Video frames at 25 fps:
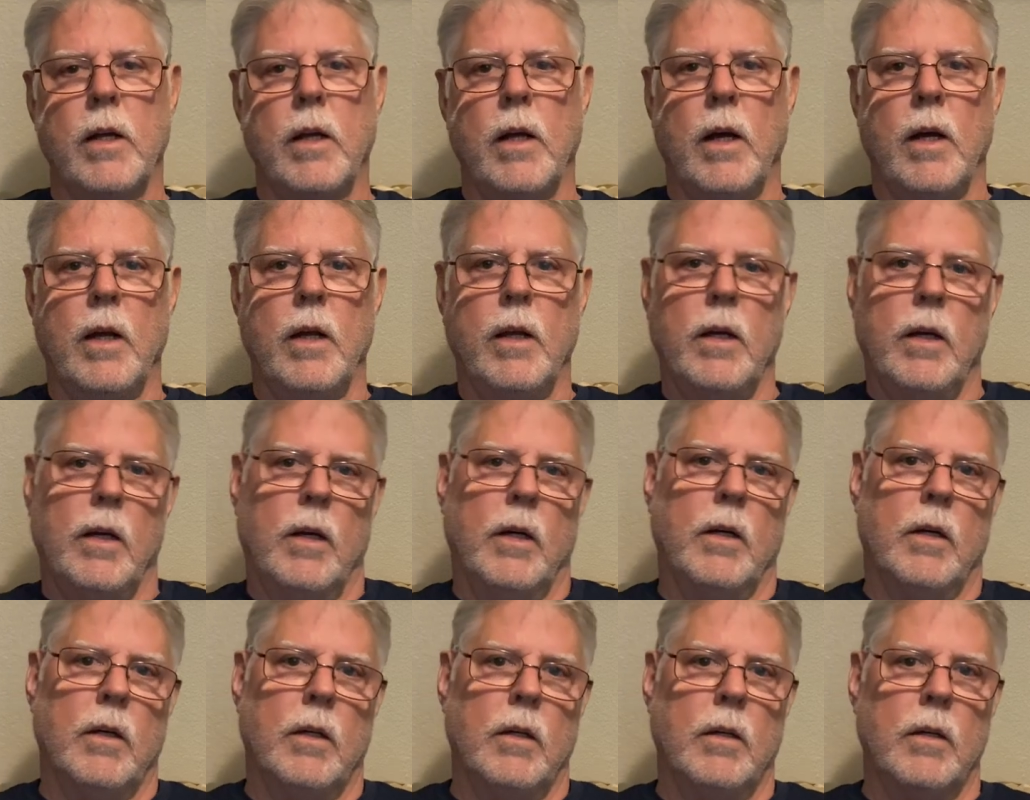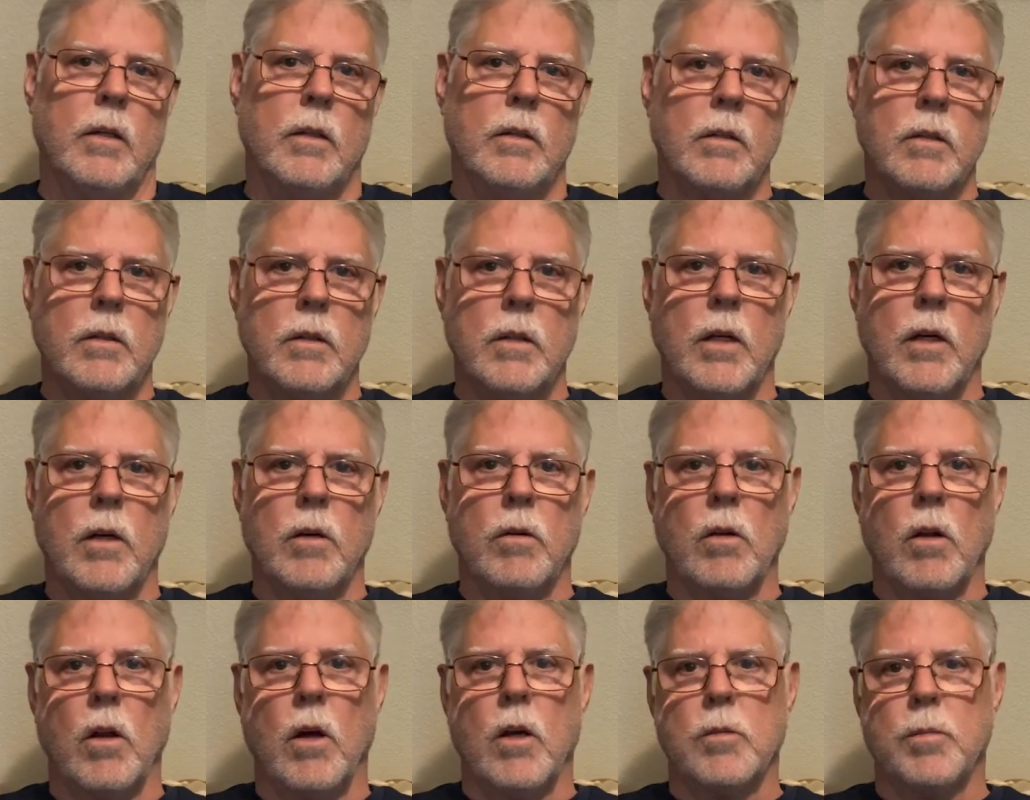I, uh, you know,
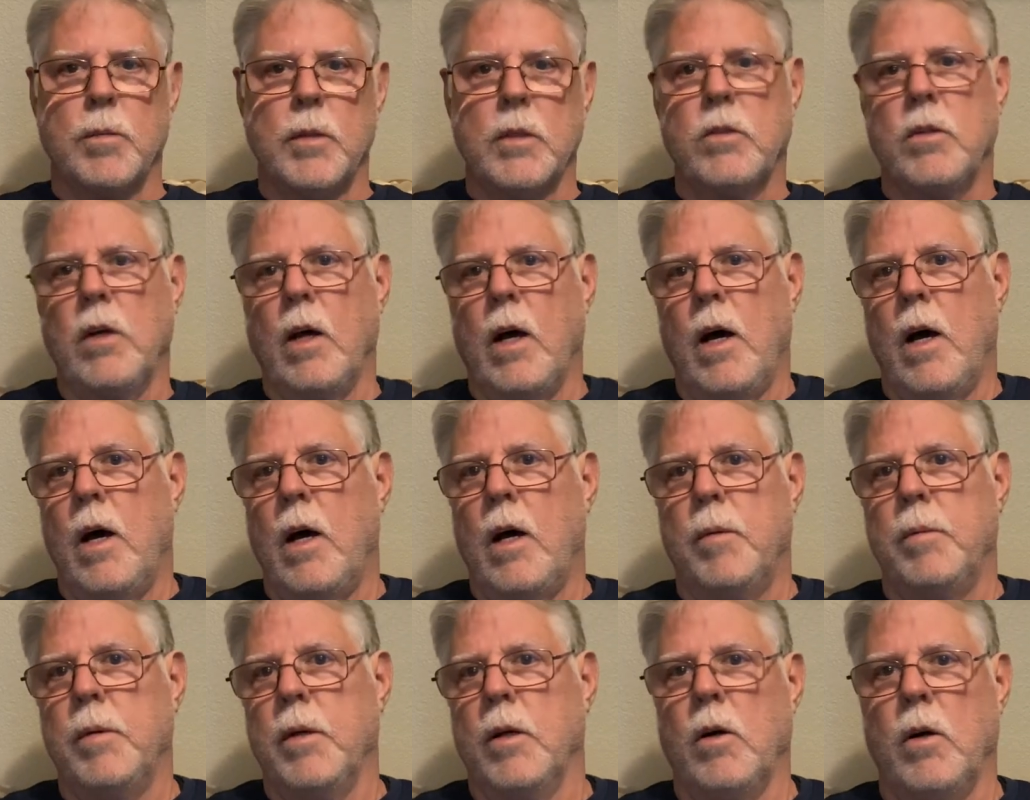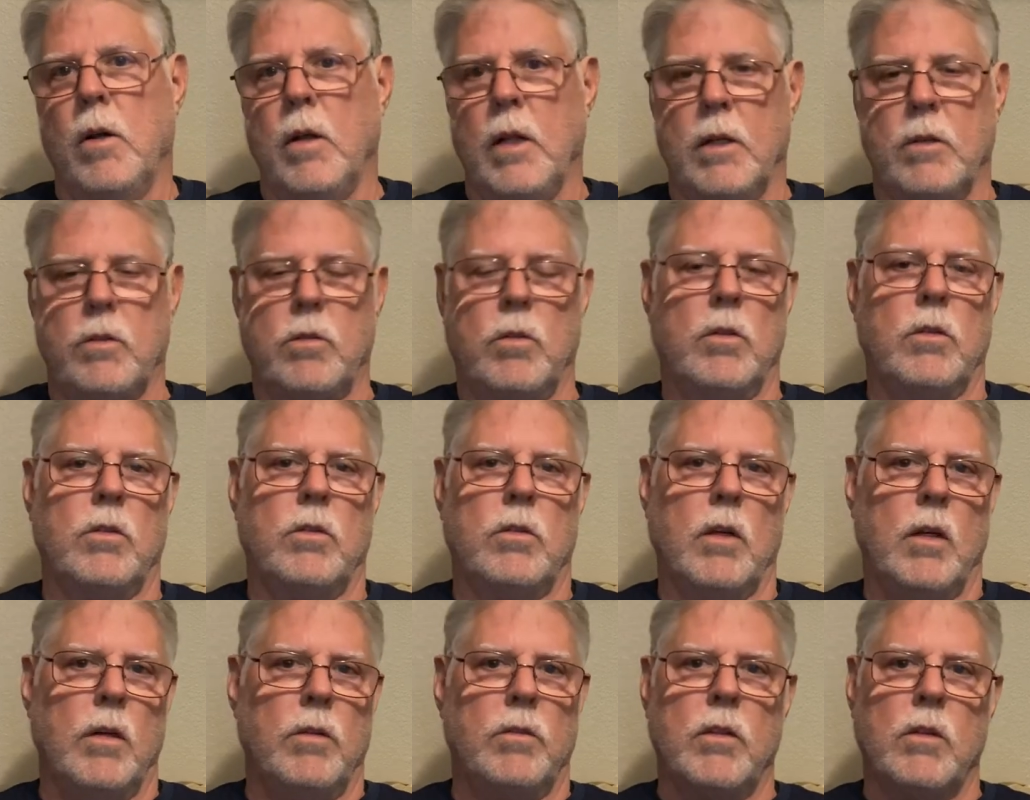lost my job and all that sort of
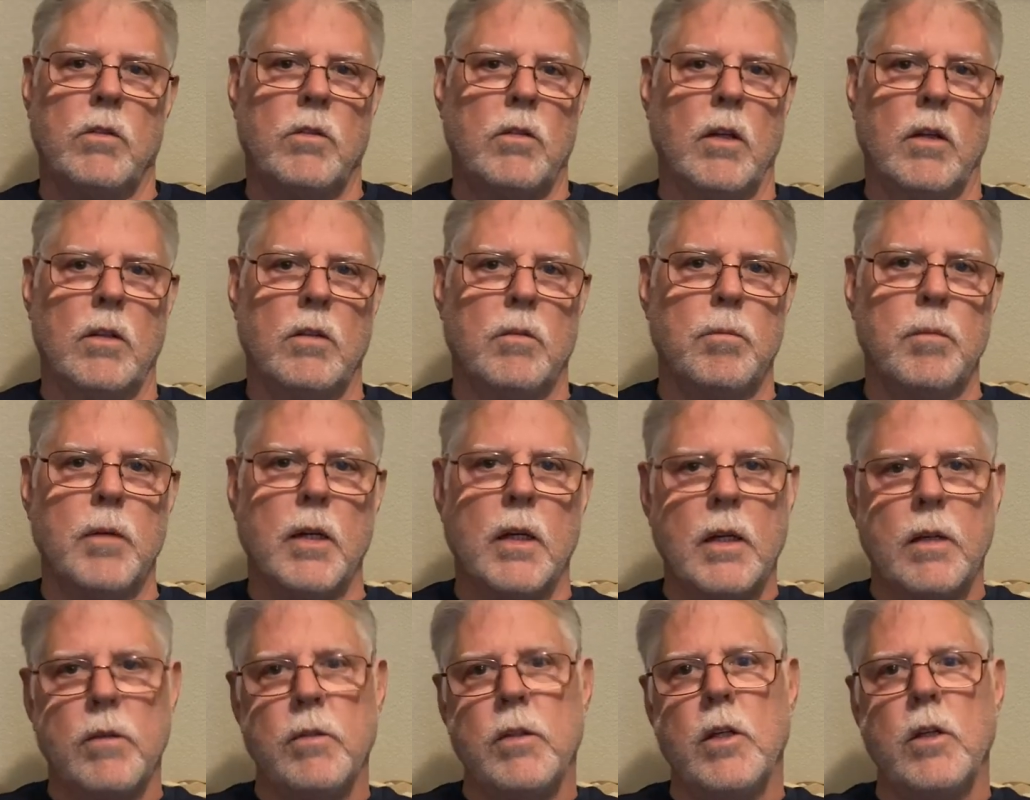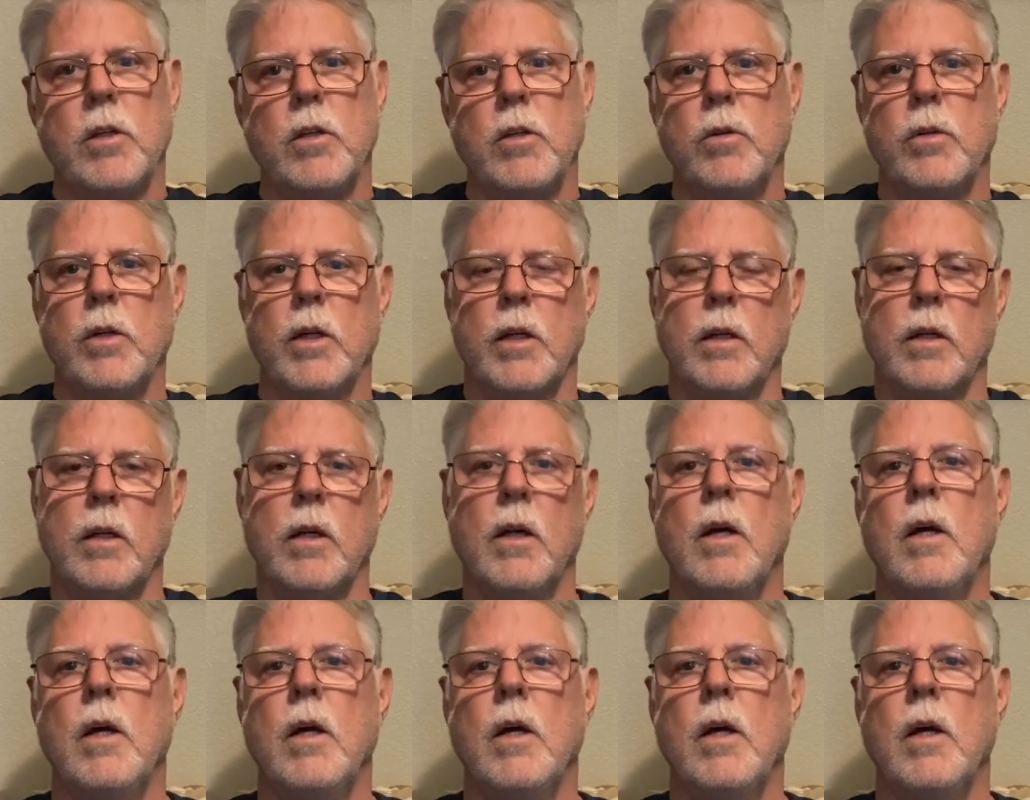stuff, just like many of you. And